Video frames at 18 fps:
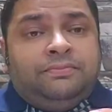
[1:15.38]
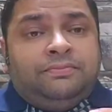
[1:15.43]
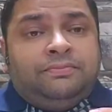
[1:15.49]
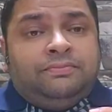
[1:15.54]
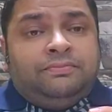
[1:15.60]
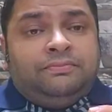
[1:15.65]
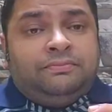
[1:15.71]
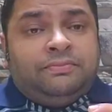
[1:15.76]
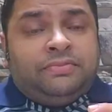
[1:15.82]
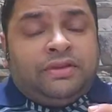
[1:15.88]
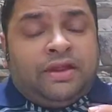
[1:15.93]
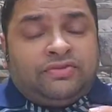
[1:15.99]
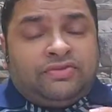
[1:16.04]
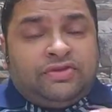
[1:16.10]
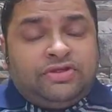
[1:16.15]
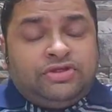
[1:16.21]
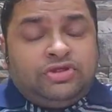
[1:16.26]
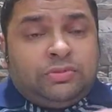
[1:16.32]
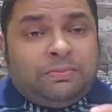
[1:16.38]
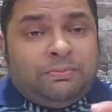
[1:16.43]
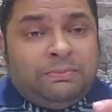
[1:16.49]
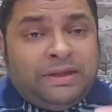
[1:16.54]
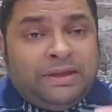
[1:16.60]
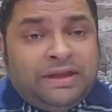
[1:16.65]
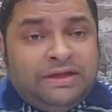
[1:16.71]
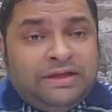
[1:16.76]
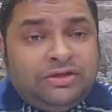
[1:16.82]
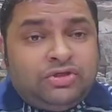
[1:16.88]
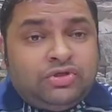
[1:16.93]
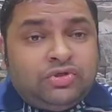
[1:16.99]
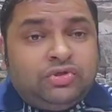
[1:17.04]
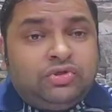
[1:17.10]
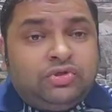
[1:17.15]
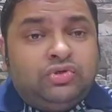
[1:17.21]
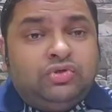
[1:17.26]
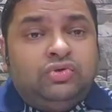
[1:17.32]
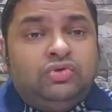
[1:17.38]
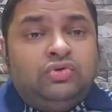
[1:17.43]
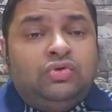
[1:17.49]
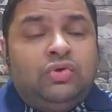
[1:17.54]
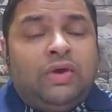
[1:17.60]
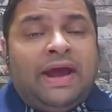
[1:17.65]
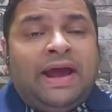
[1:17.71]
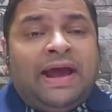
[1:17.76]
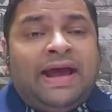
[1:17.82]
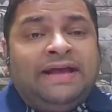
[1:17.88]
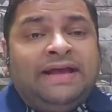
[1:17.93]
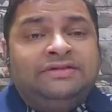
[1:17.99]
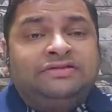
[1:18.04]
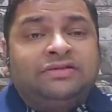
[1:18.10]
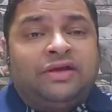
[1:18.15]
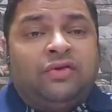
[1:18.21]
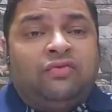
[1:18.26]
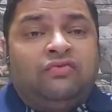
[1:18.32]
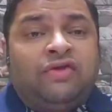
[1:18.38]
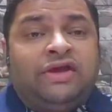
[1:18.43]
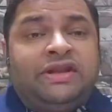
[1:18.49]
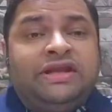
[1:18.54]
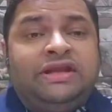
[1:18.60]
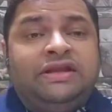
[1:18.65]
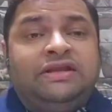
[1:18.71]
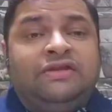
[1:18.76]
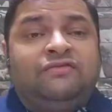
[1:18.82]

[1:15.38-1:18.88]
nothing should mean to you as a very